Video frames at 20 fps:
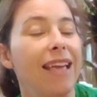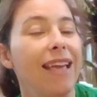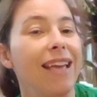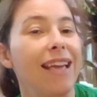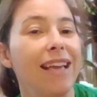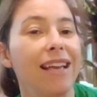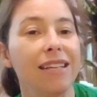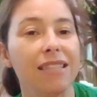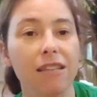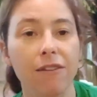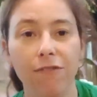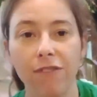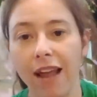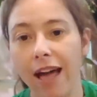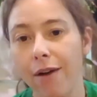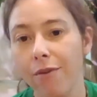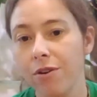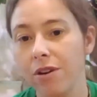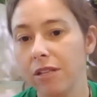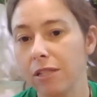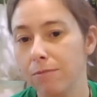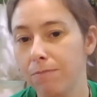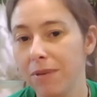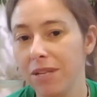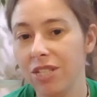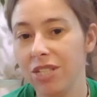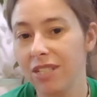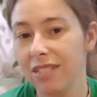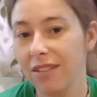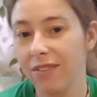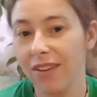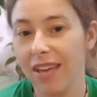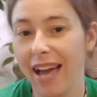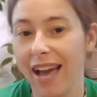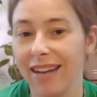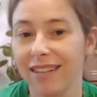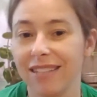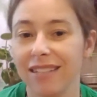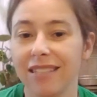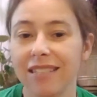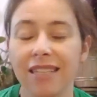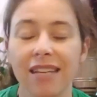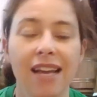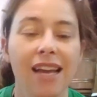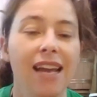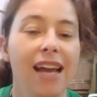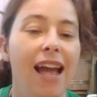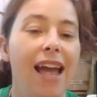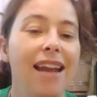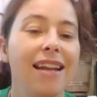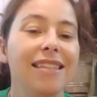Is a flowering species of cactus and